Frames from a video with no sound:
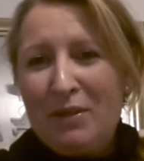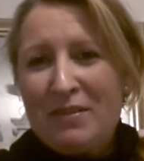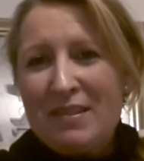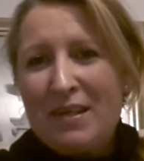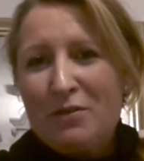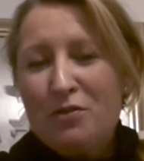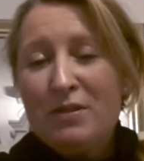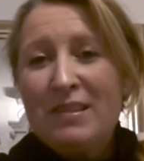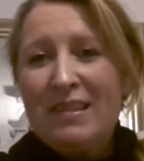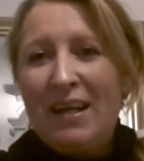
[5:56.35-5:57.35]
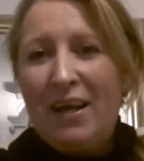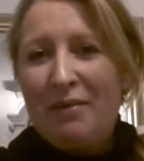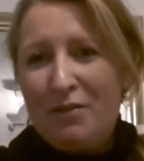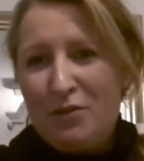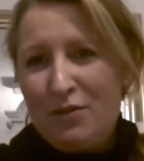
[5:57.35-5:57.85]
because it's our choices in
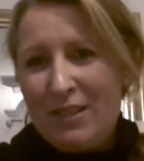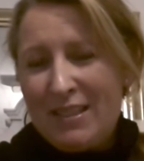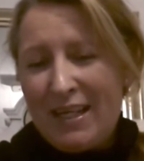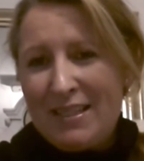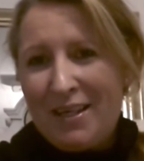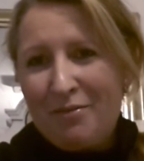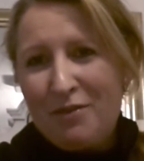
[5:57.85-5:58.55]
life that do dictate our